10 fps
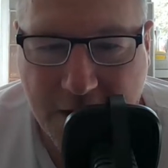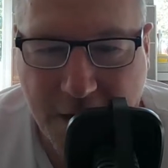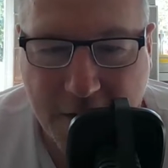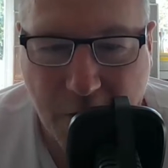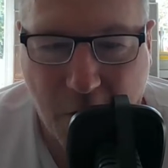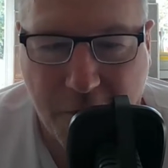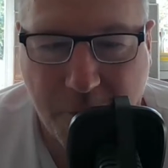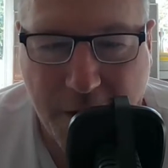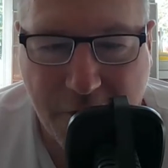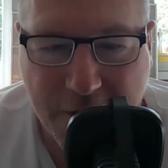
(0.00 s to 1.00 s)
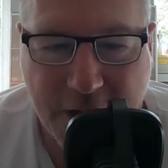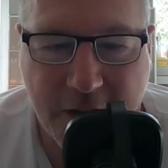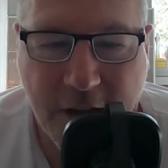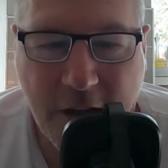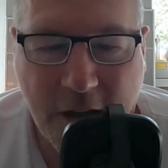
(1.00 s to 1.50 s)
paid off,
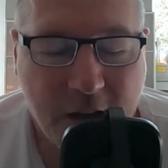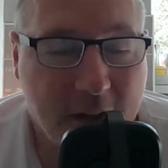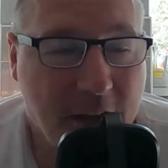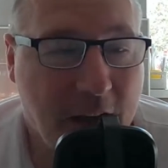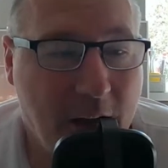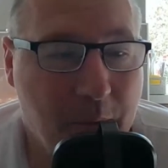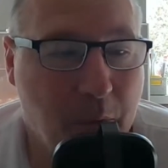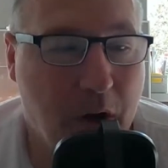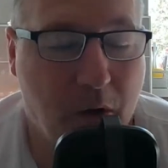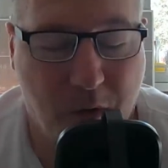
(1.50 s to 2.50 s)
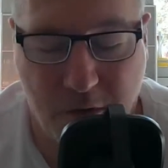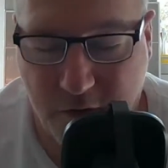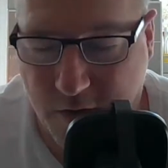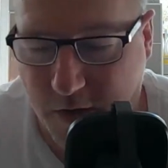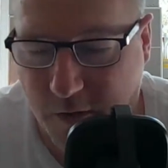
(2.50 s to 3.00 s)
apparently. Yeah, well,
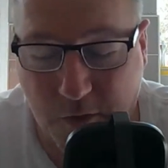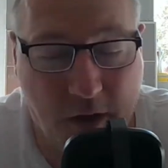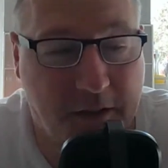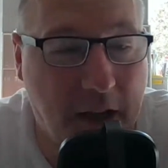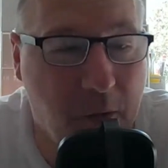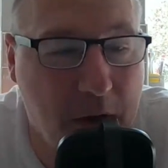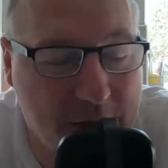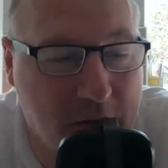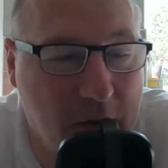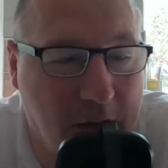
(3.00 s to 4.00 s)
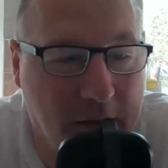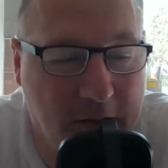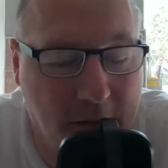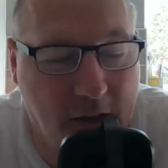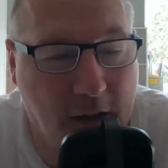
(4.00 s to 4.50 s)
is that what he's doing?
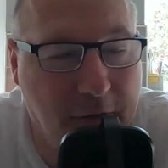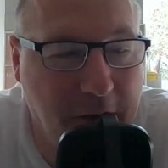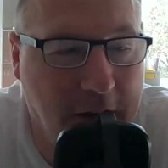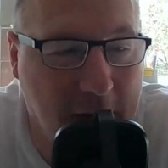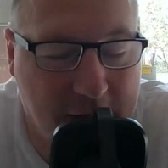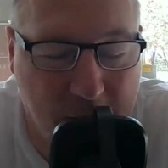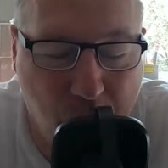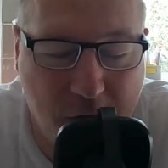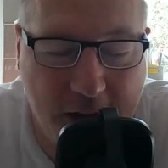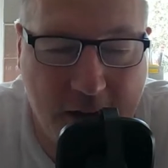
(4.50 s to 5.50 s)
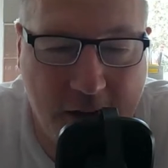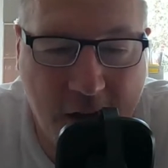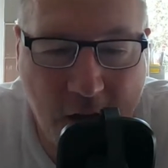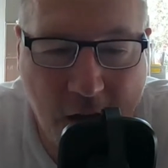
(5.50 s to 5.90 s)
Is if he gets someone in